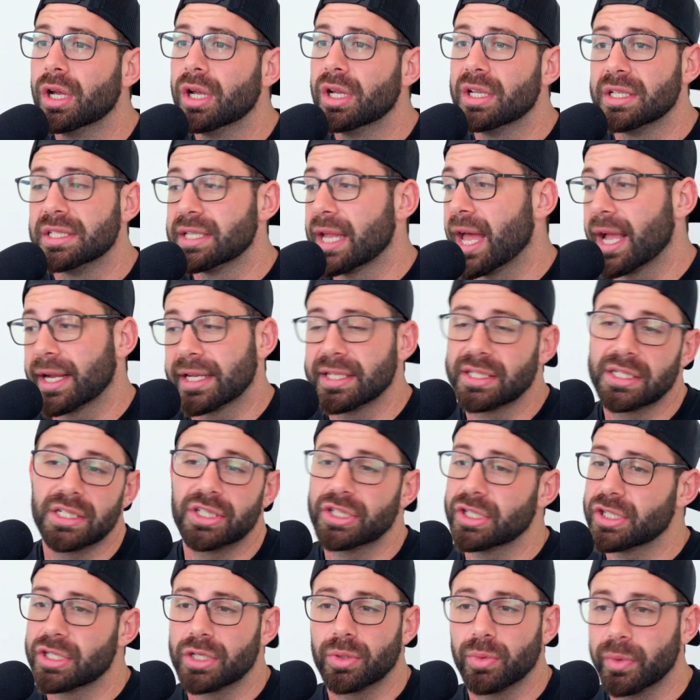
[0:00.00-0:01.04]
Zach isn't
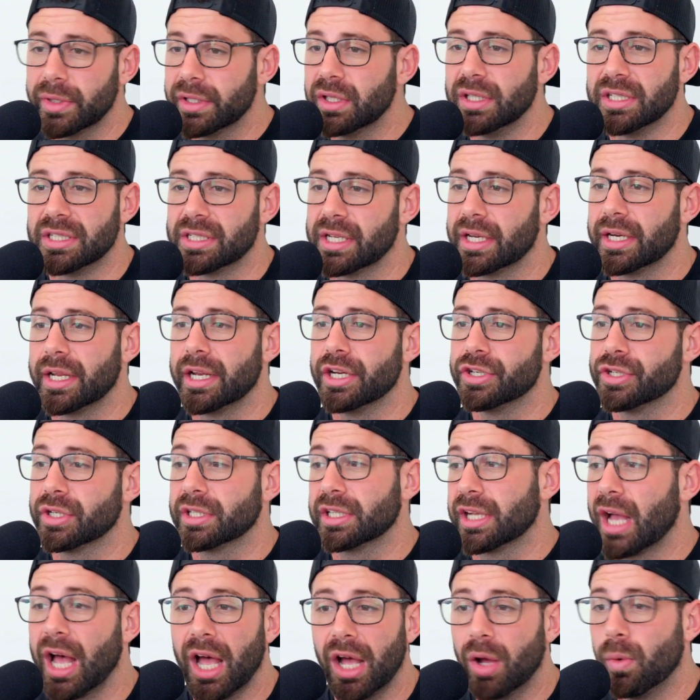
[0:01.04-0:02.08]
just a real estate agent.
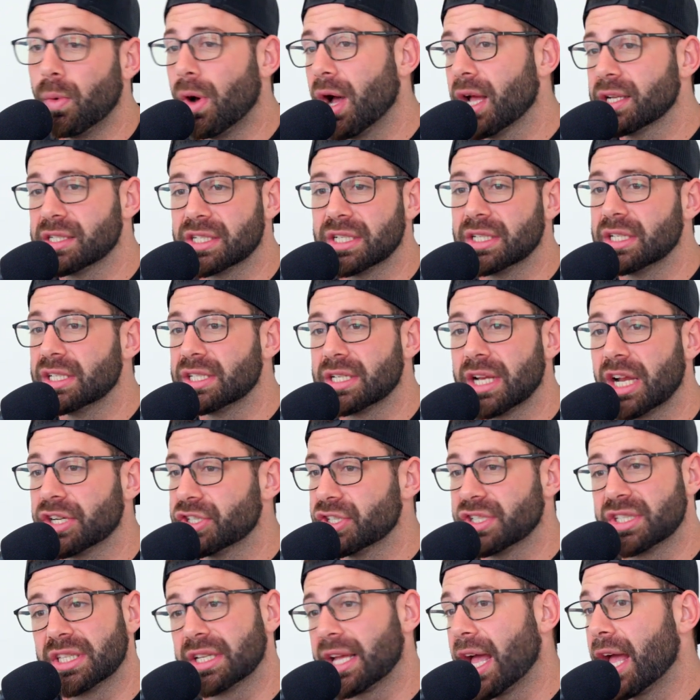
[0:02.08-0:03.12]
Kyle Watson is not
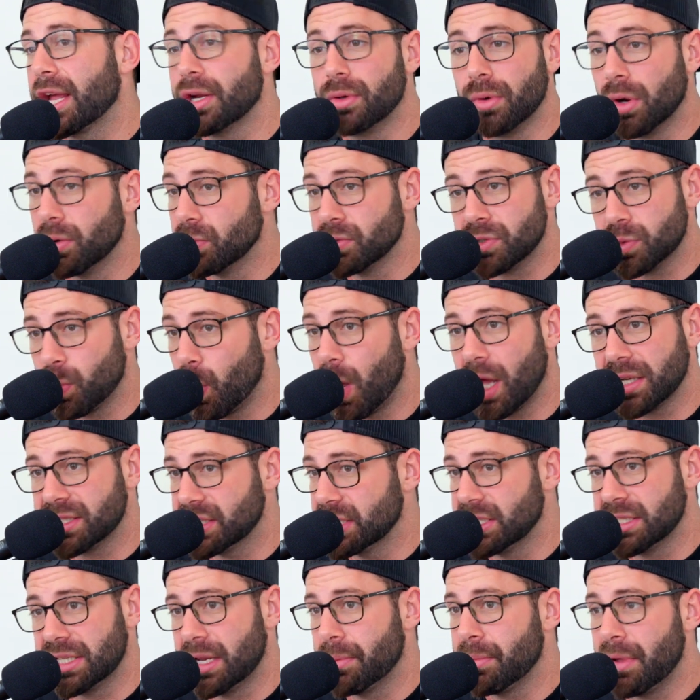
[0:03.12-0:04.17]
just the guy who owns
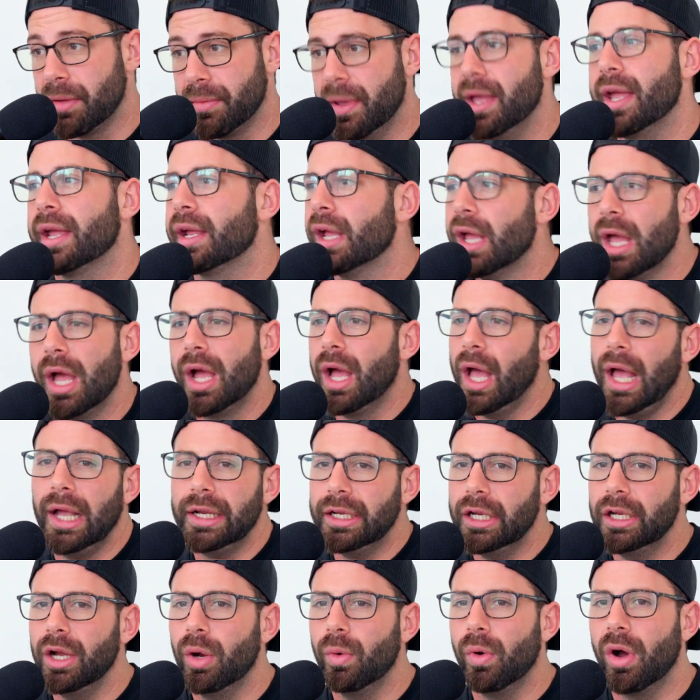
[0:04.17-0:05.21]
Watson's MMA. I
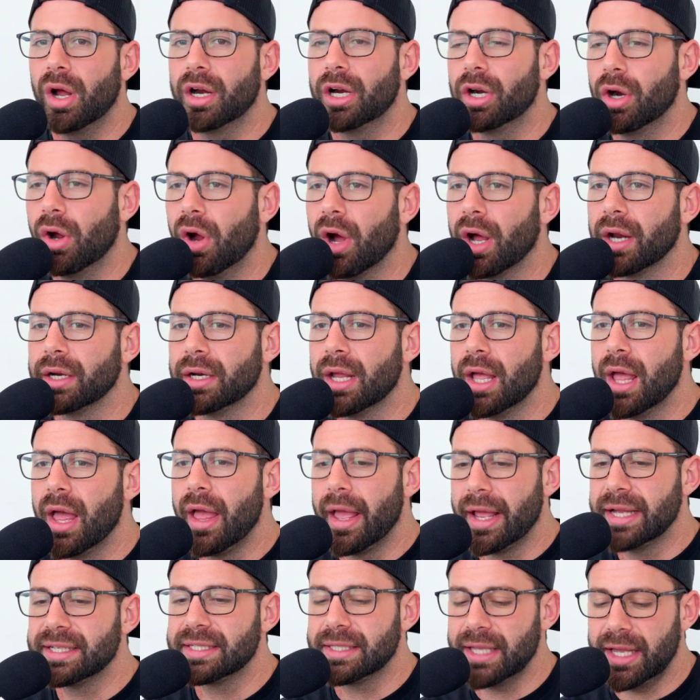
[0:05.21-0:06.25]
could go on and on.
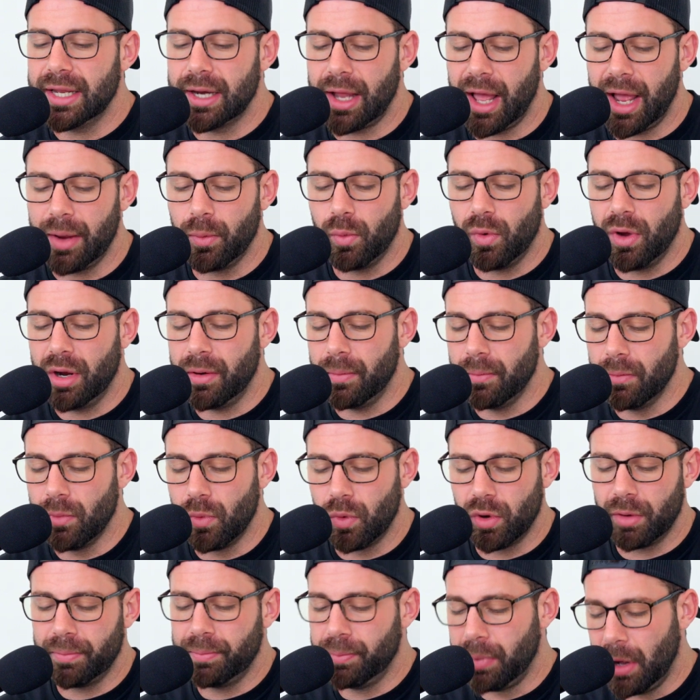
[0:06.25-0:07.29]
It's that I want
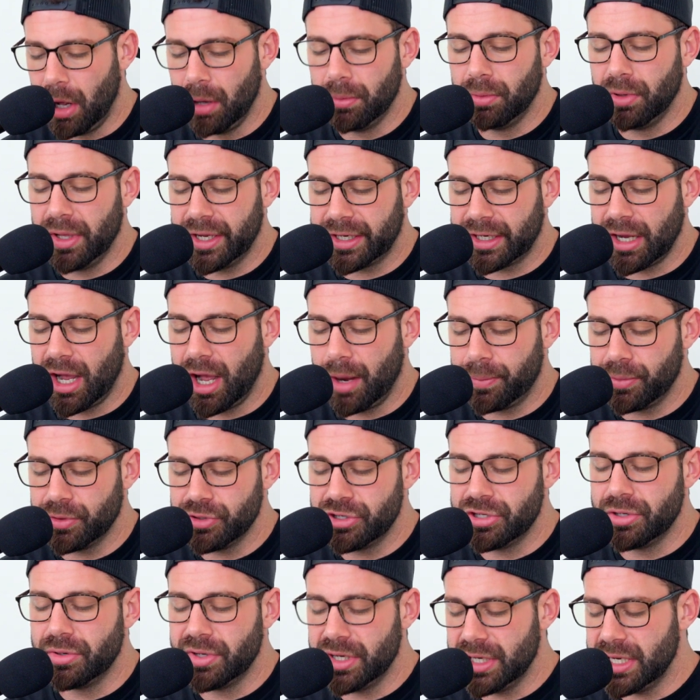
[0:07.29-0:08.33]
more public
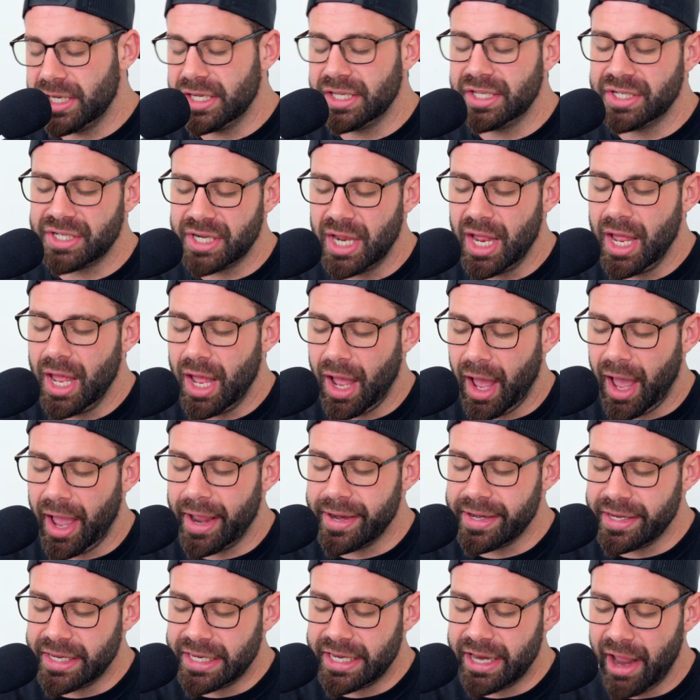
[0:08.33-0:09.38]
opportunities.
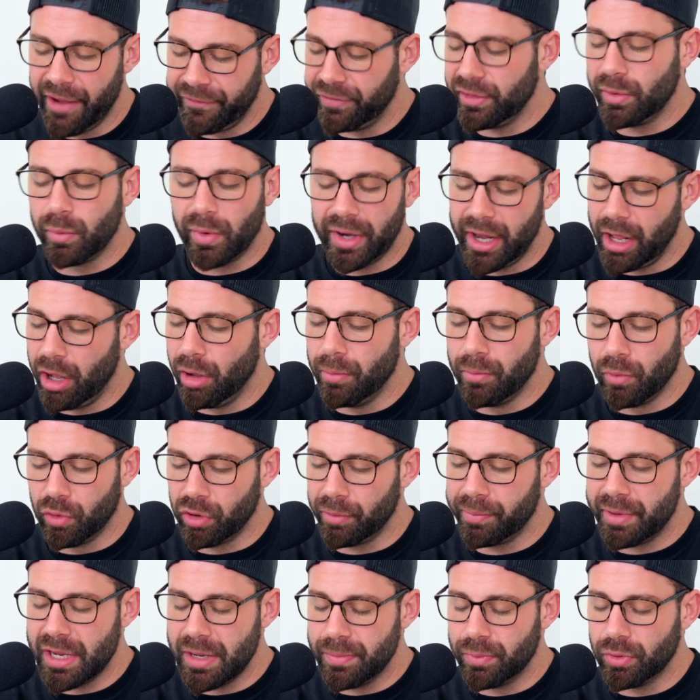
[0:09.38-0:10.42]
I definitely want to help
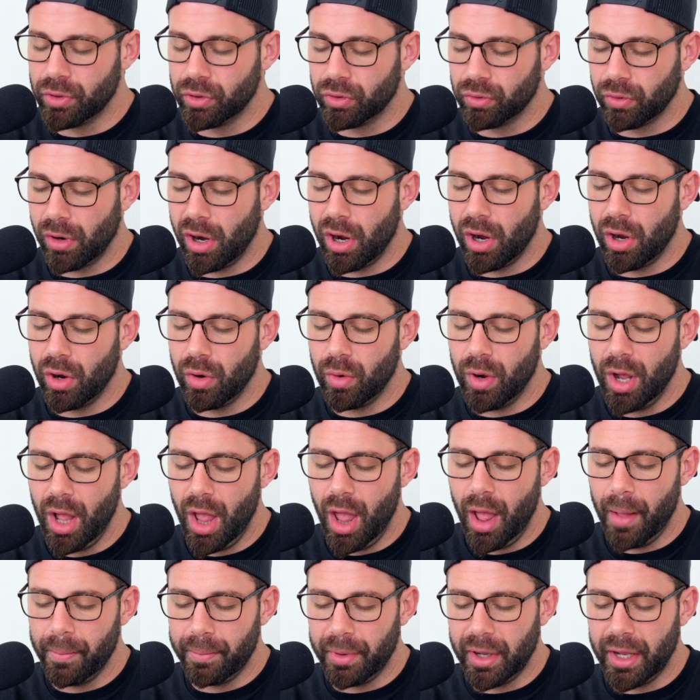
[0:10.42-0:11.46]
more people grow,
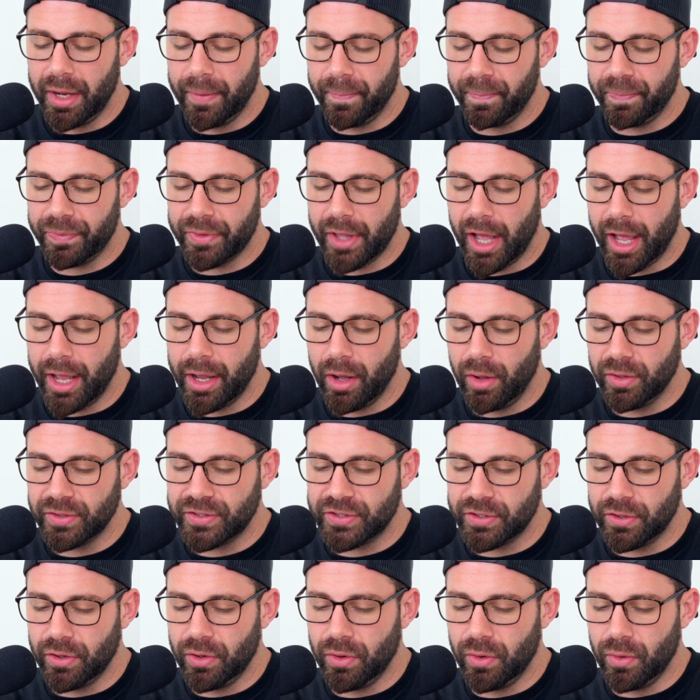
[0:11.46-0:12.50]
but I
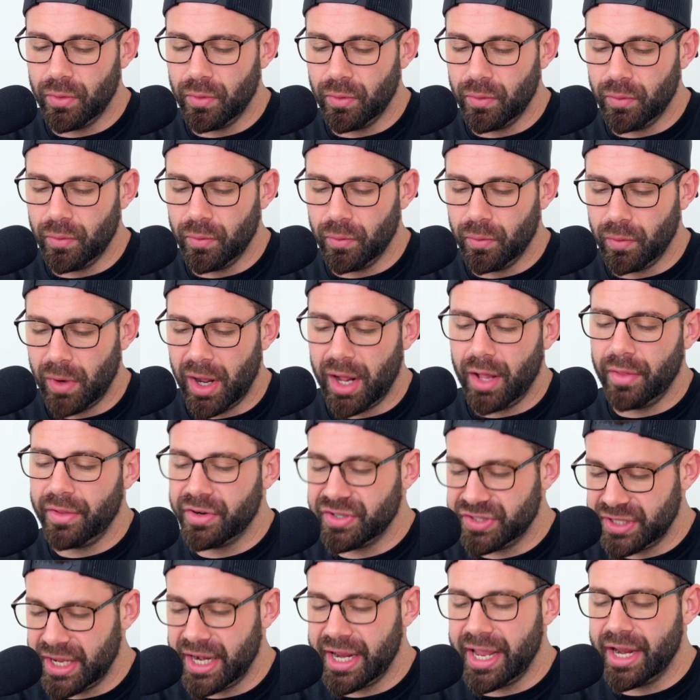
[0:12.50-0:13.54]
also, while
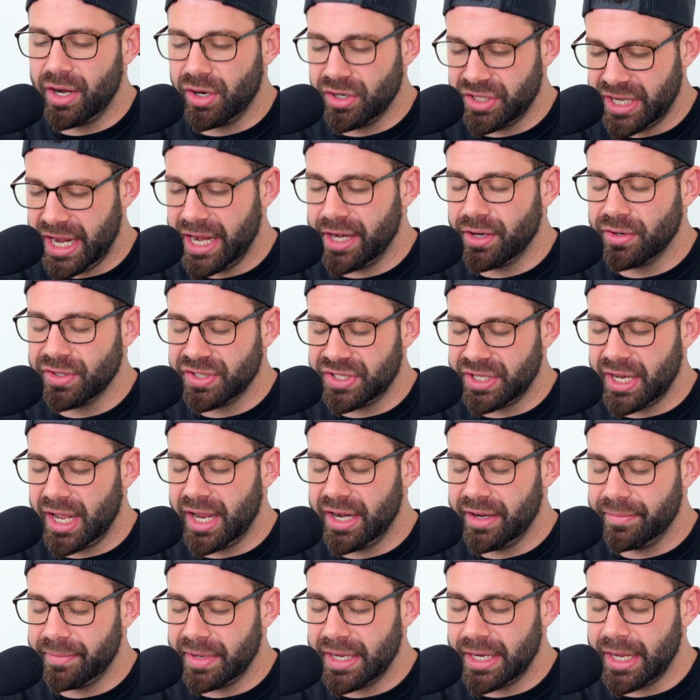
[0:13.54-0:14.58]
there's that entertainer
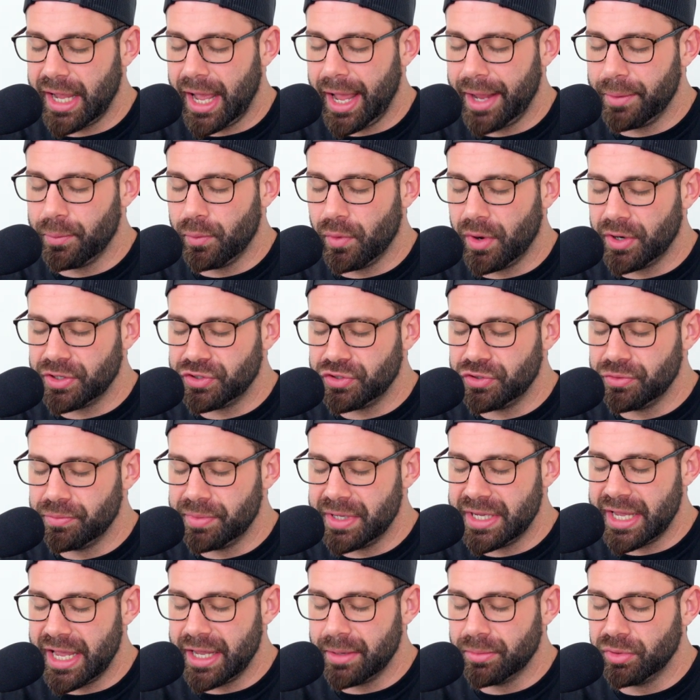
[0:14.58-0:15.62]
side of me, I want to
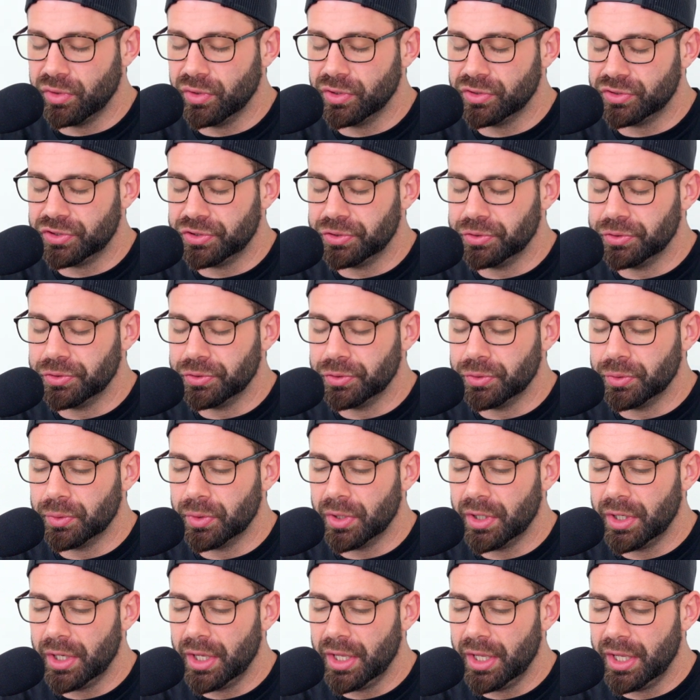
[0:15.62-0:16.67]
be able
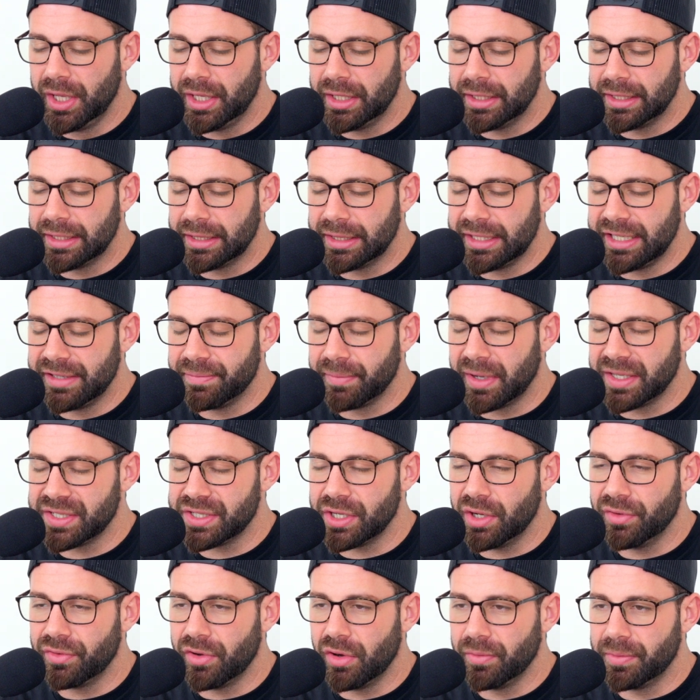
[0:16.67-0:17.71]
to leave
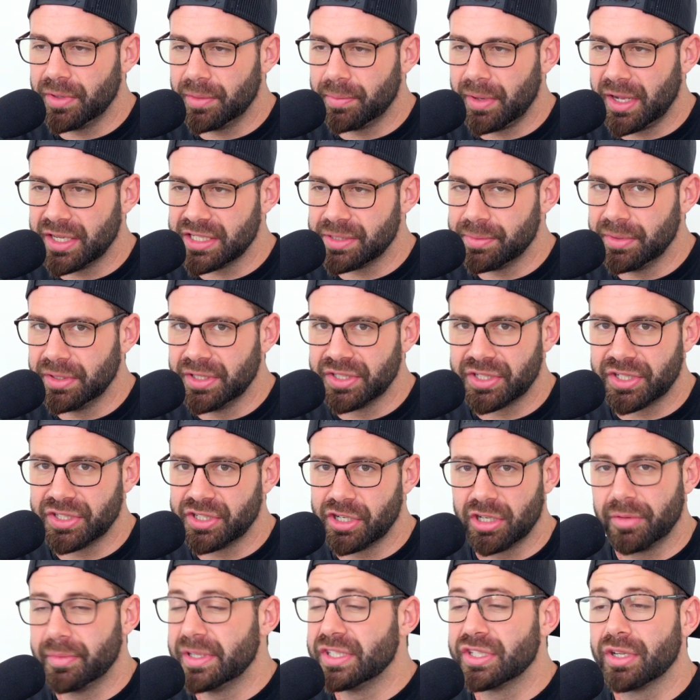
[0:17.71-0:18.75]
myself open to possibilities, because
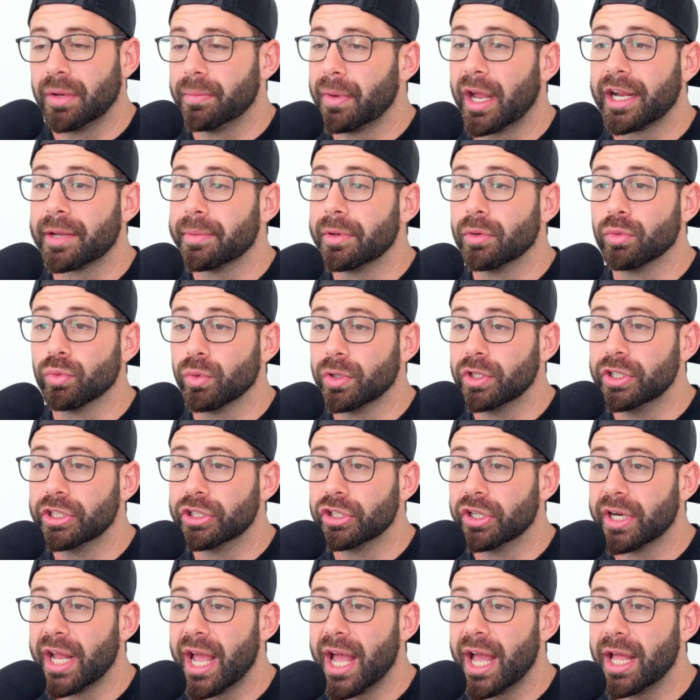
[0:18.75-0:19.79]
there could be something I could be really
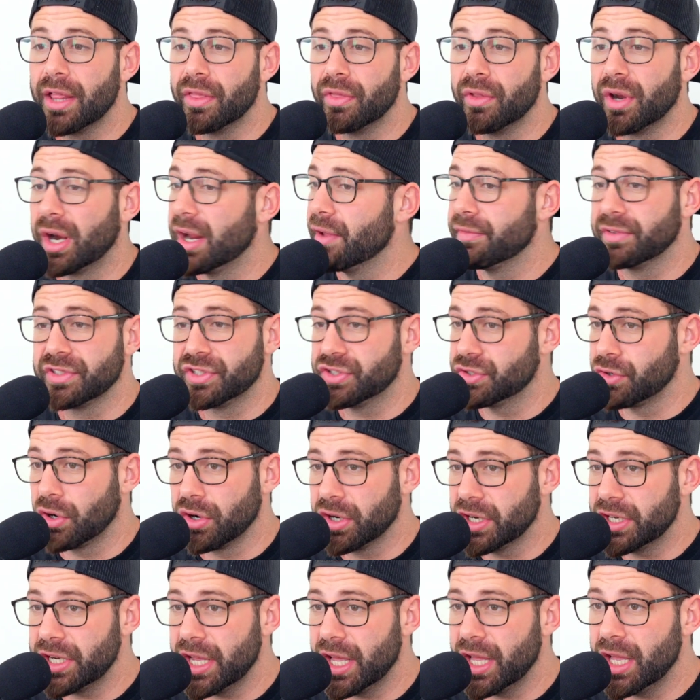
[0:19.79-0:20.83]
good at that I haven't
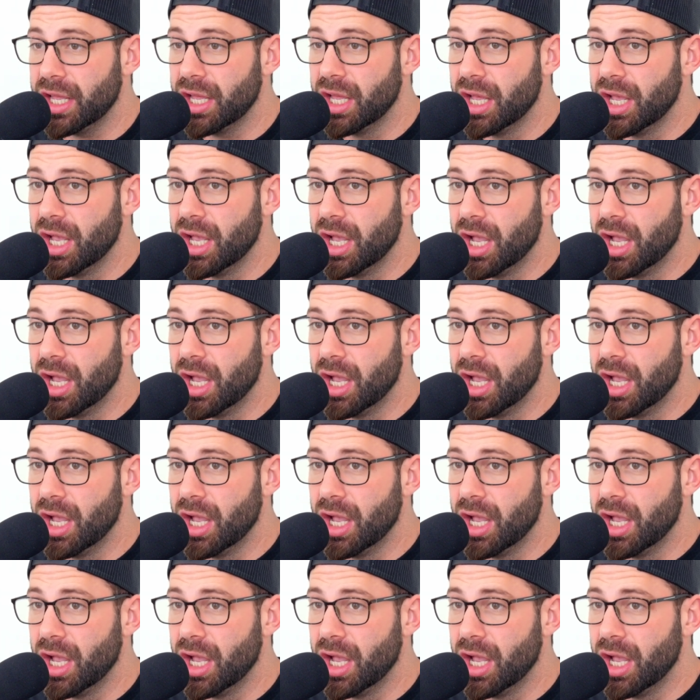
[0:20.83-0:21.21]
started yet.